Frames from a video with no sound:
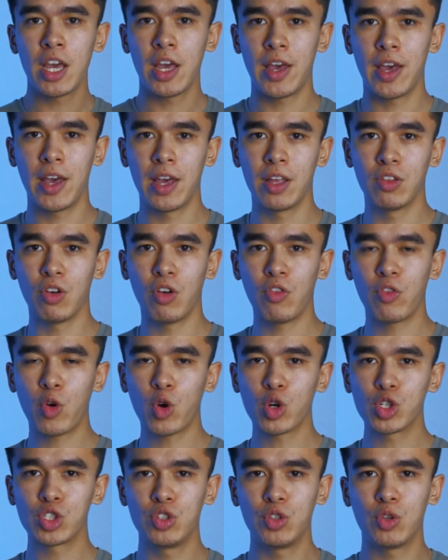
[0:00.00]
And of
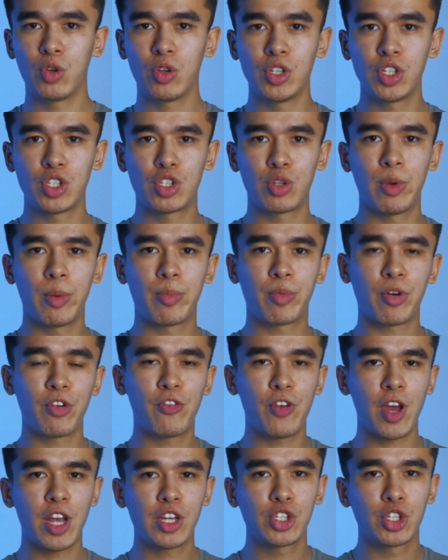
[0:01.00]
course, you don't need to be
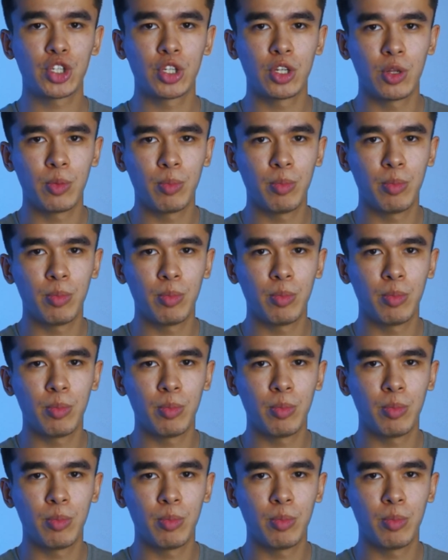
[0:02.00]
professional,